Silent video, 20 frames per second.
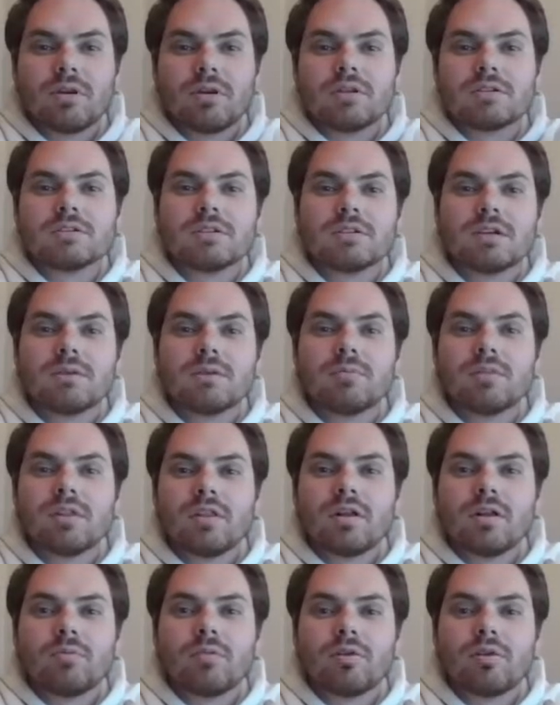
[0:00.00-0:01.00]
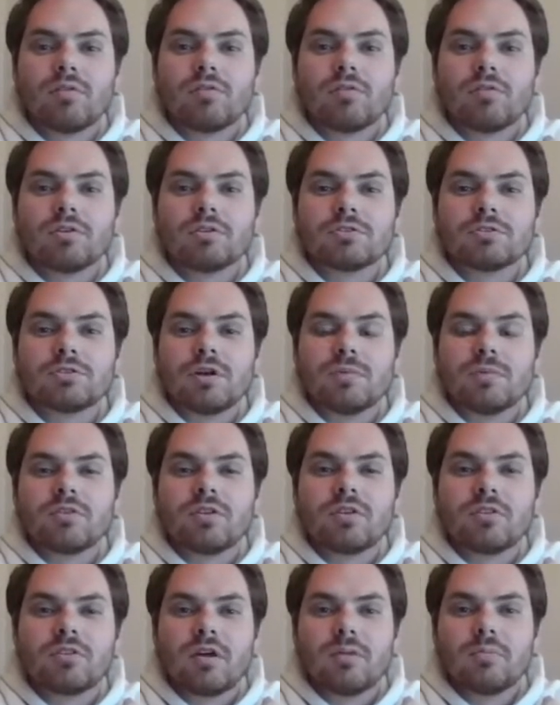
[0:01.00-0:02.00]
race team, and then one of the first trips
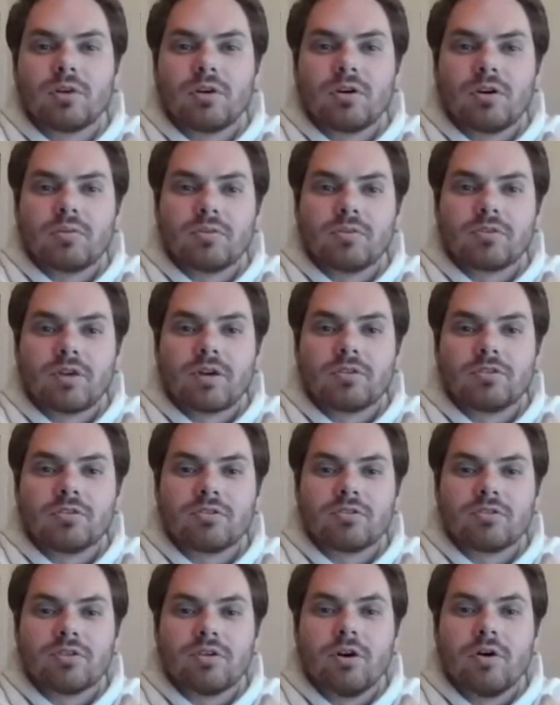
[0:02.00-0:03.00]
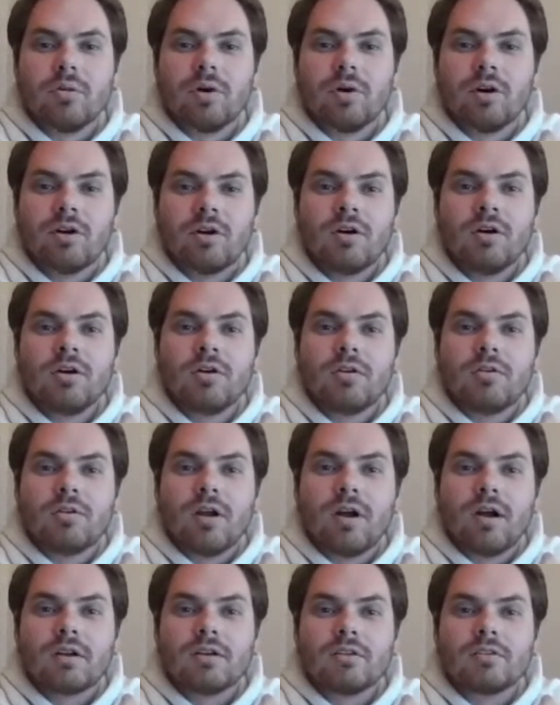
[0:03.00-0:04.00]
they sent me on was out to Sonoma,
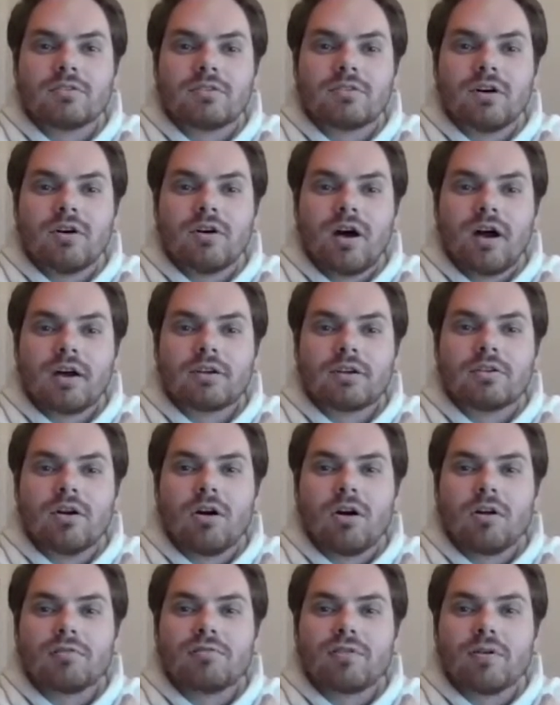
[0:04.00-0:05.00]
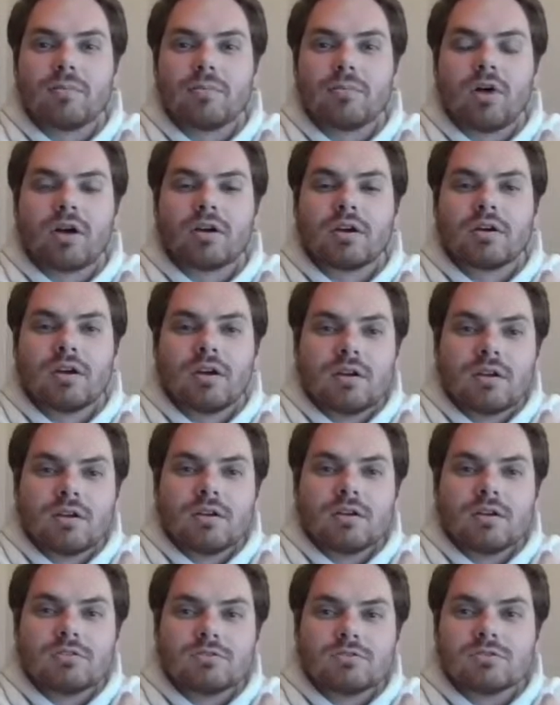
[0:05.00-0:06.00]
right? So I had gone from
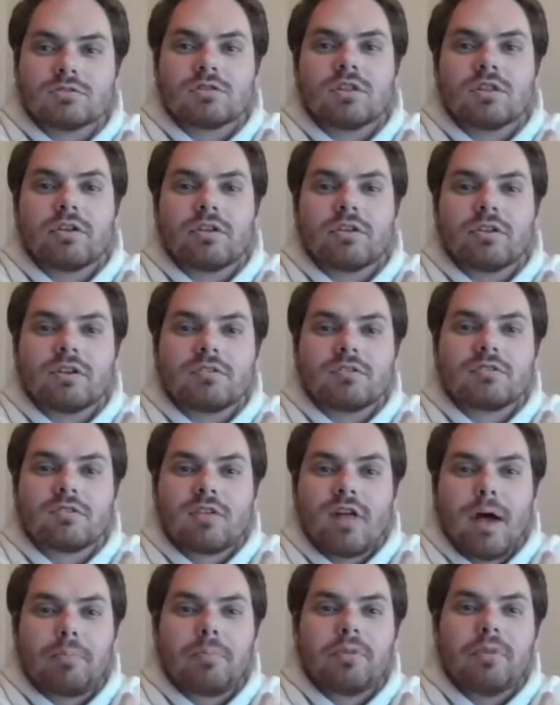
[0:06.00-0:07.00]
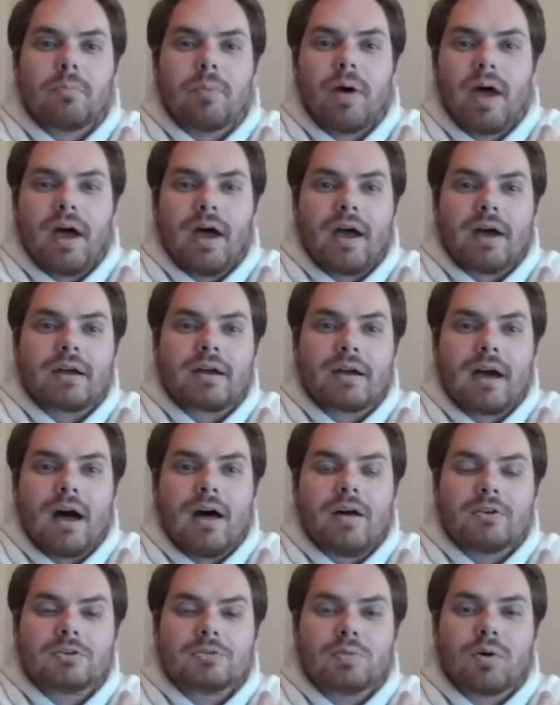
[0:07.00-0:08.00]
just literally slapping the bag at
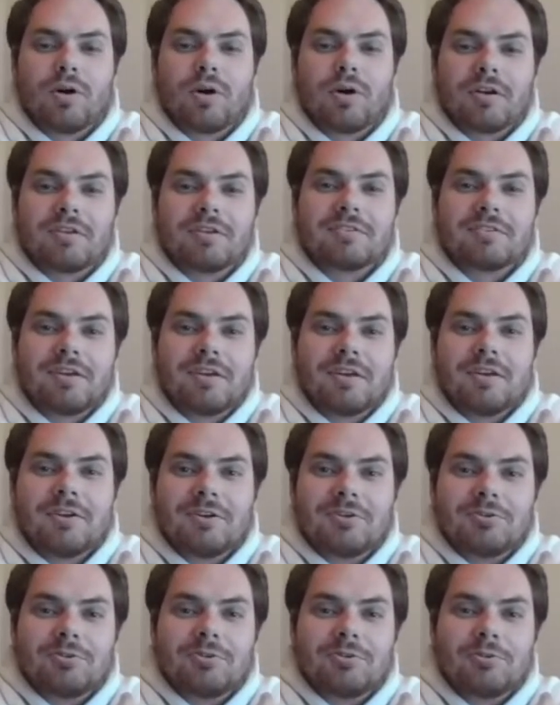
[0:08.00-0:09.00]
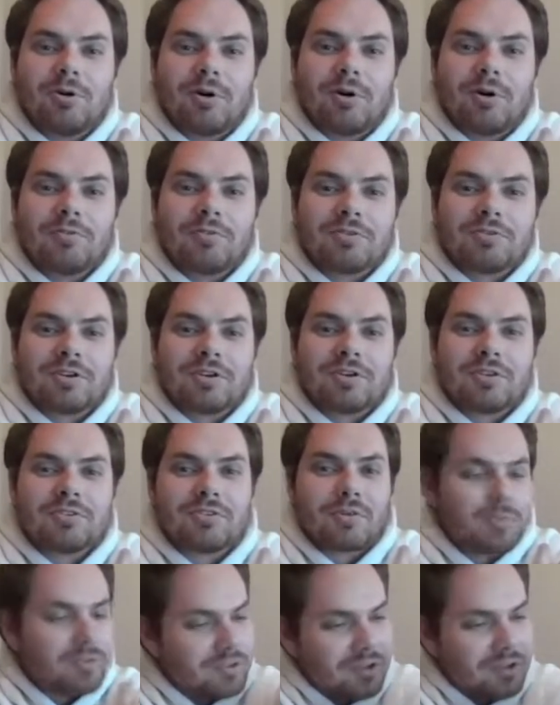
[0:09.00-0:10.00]
college parties to all of a sudden
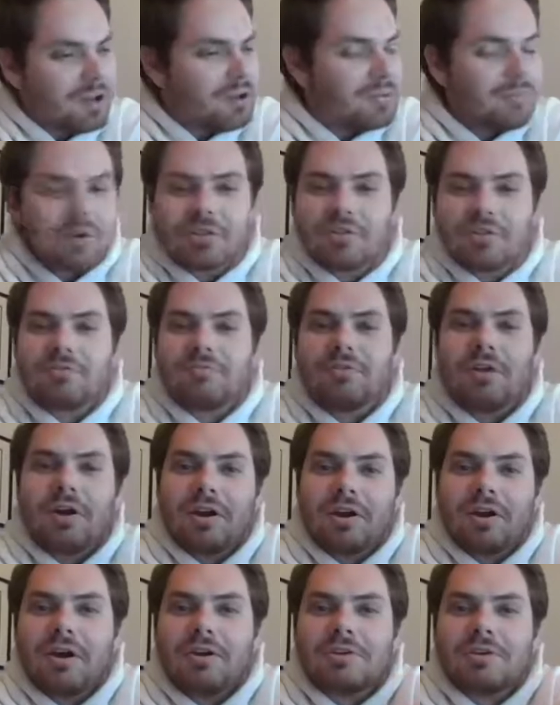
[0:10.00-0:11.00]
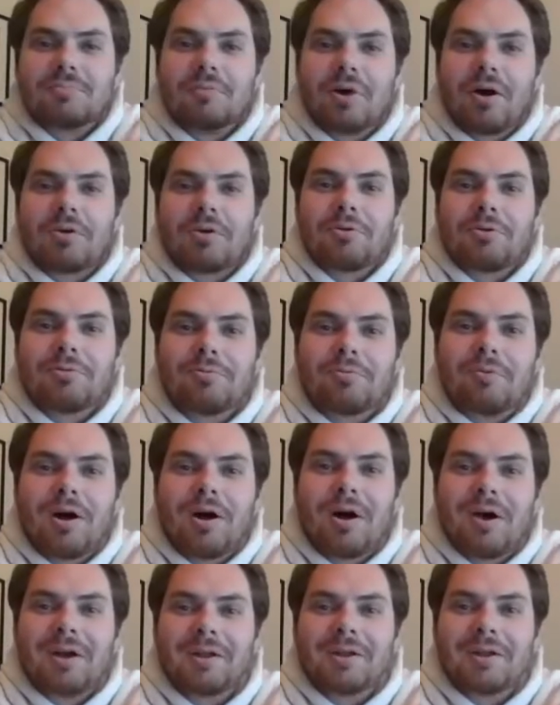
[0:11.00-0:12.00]
someone's handing me this very nice bottle of
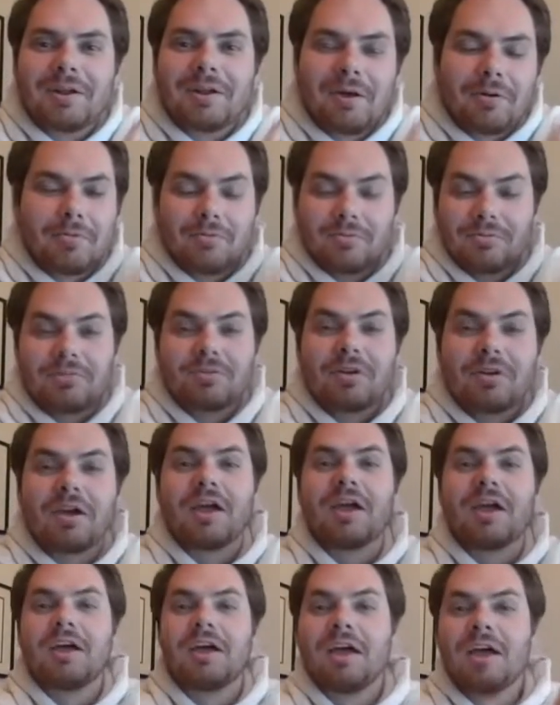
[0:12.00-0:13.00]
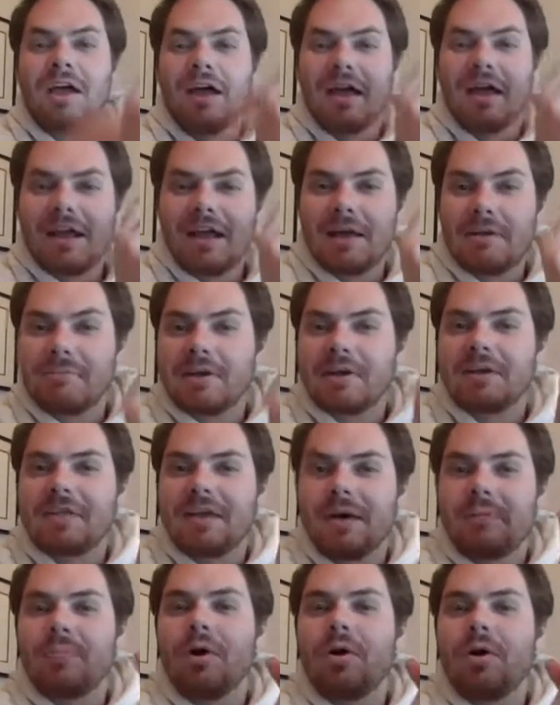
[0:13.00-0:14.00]
wine, and I was like, it hit me at
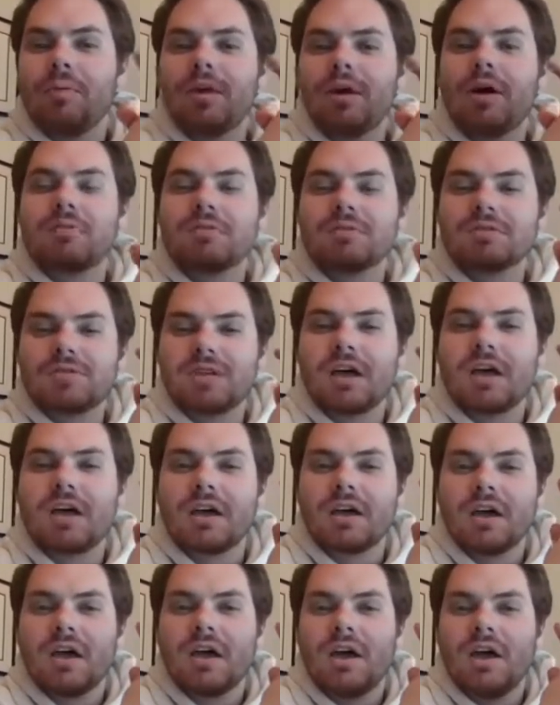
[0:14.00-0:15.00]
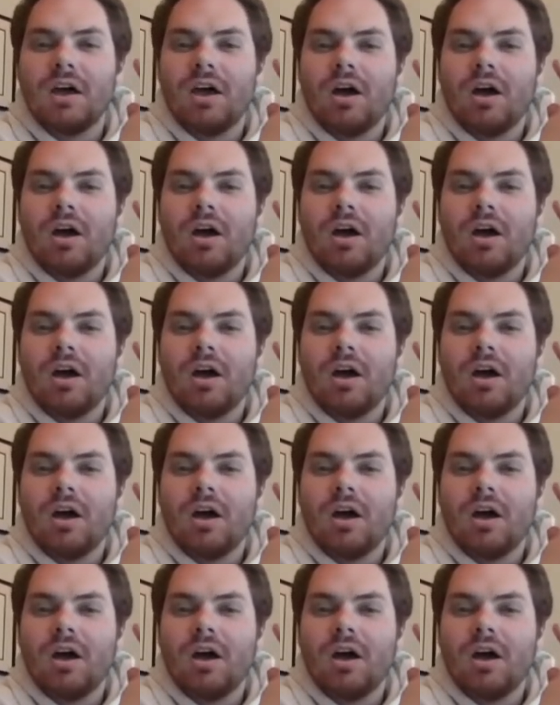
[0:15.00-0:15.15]
that moment. I was like,